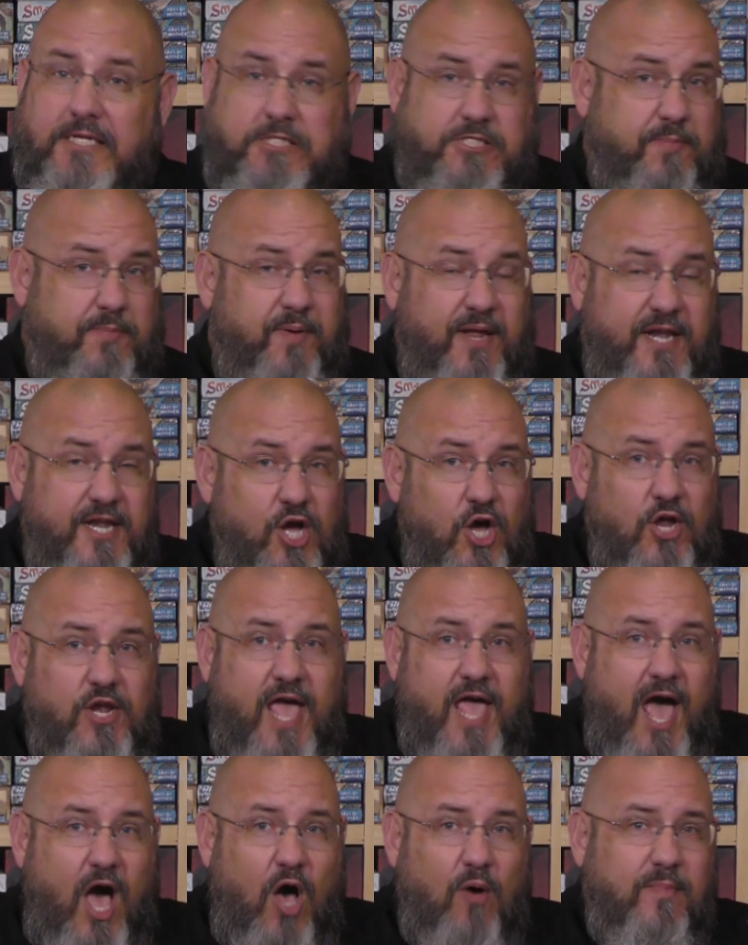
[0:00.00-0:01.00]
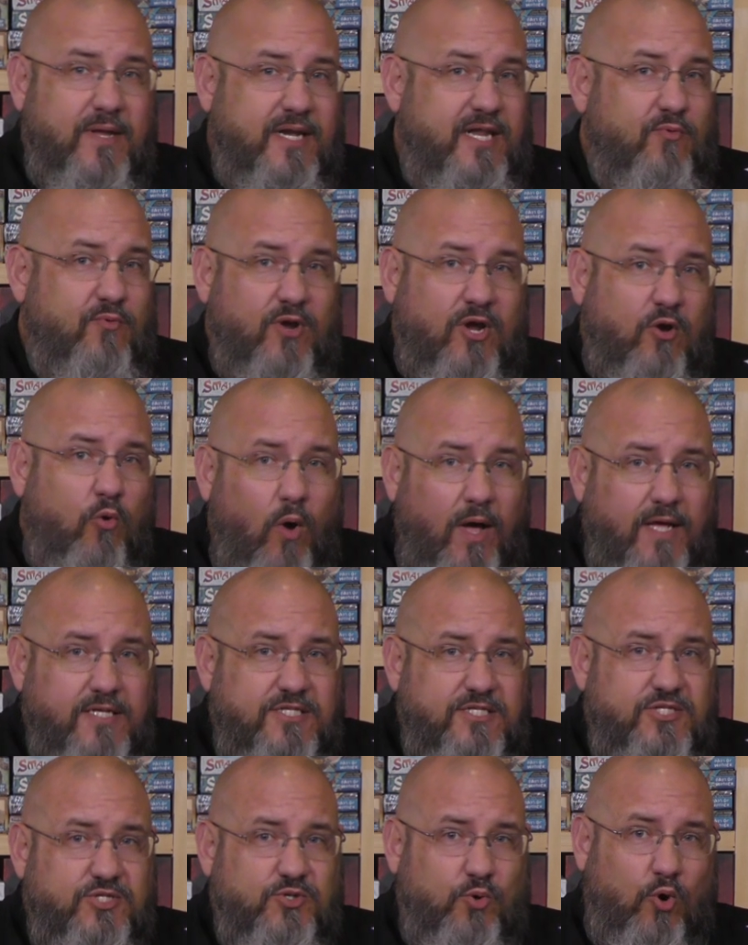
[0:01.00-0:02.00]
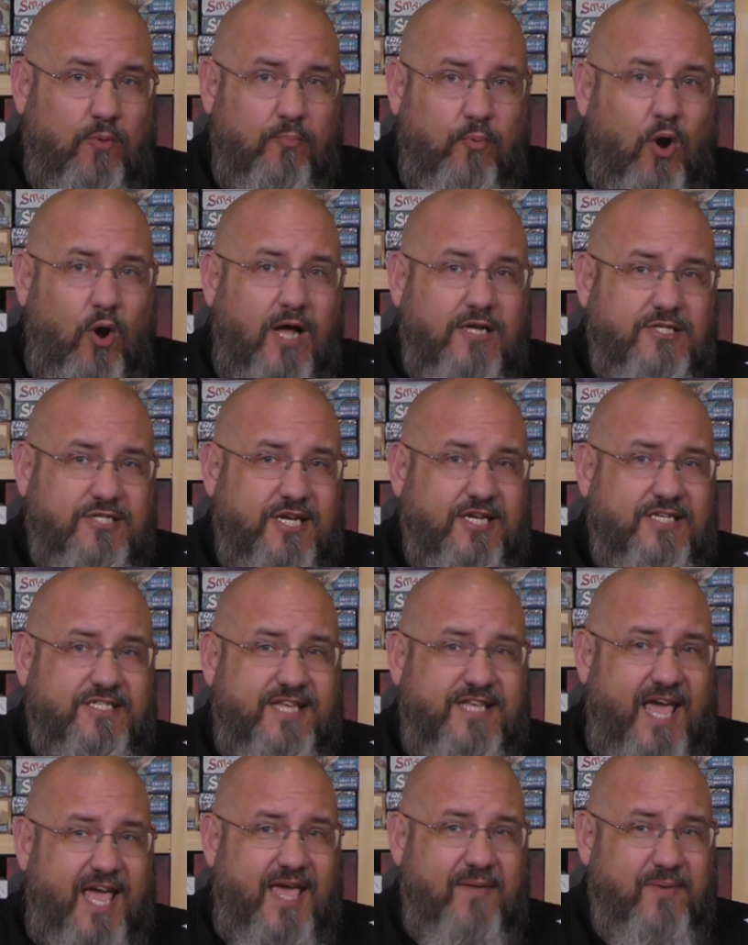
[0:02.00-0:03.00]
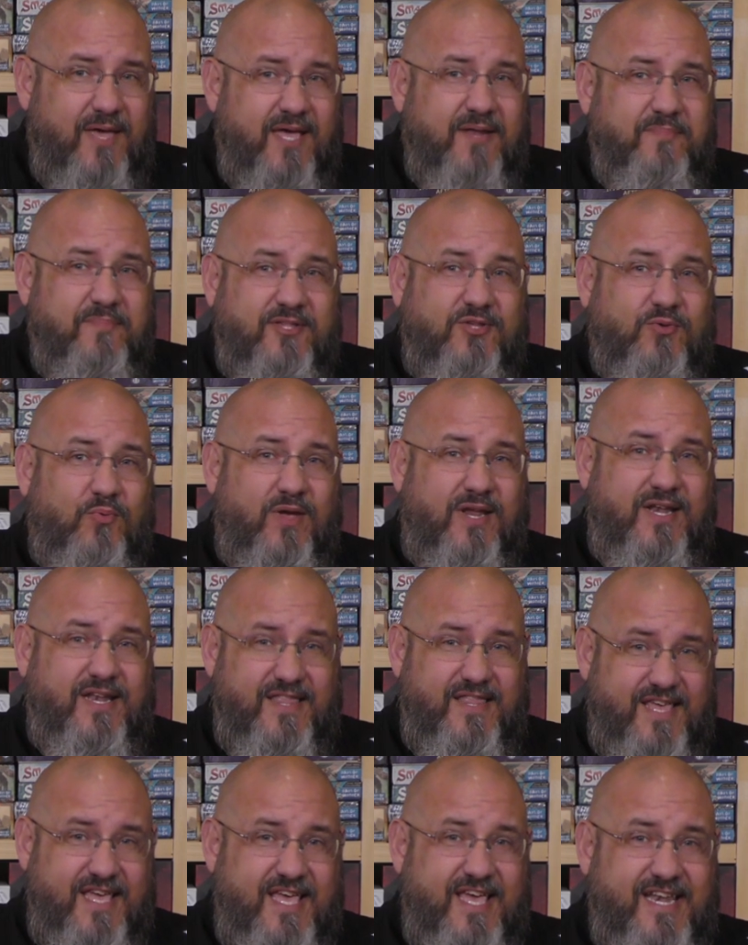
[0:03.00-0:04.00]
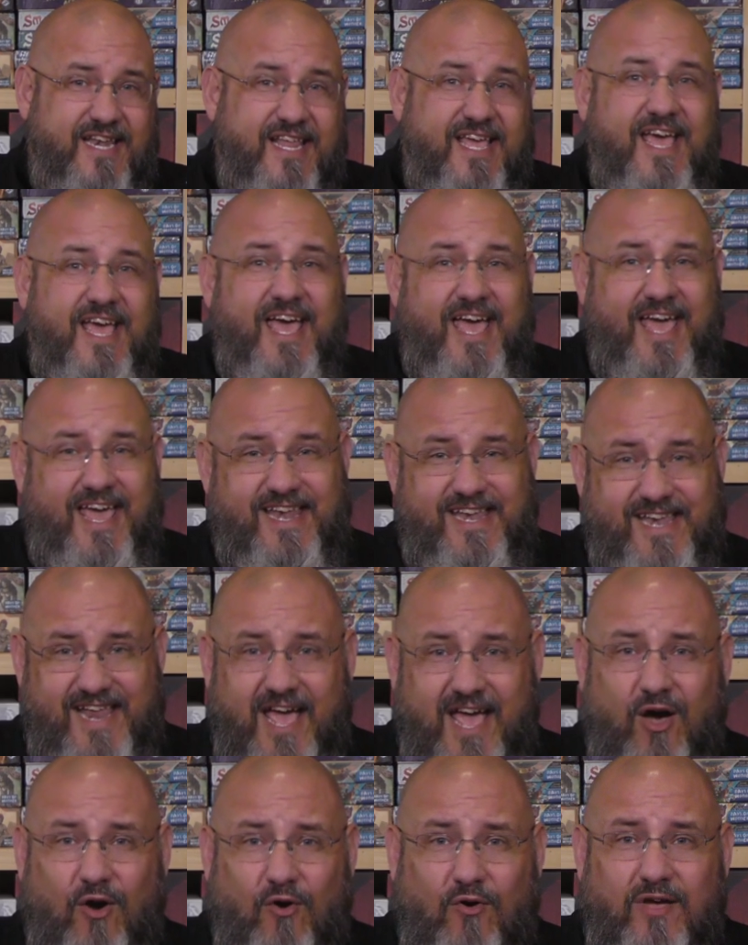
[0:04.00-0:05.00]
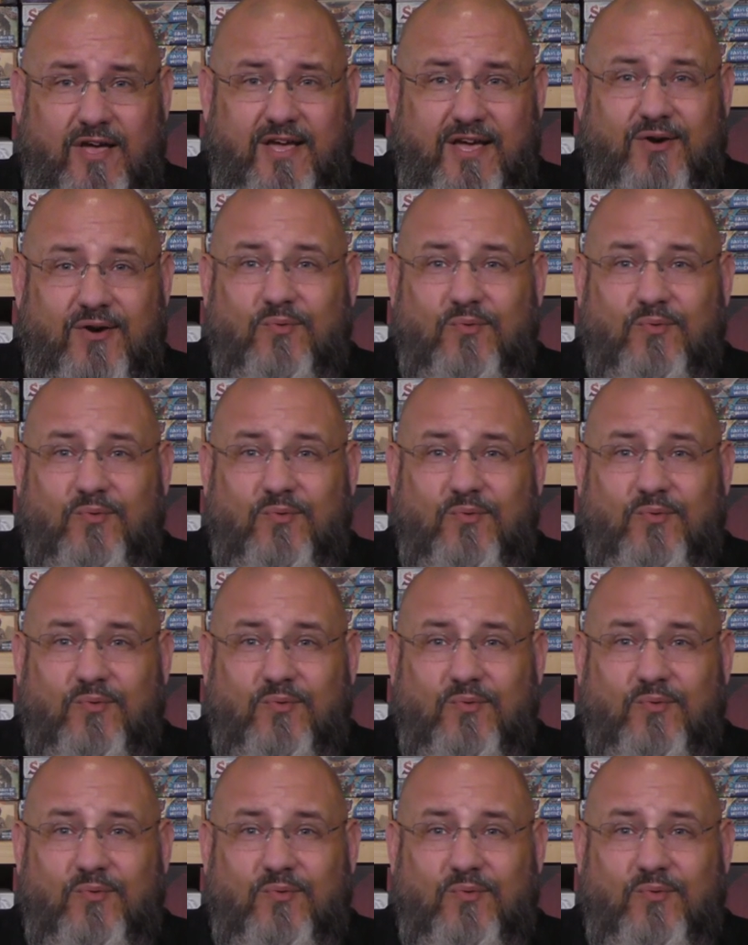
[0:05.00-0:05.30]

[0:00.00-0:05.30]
Depending on how many requests or projects came in between then and now,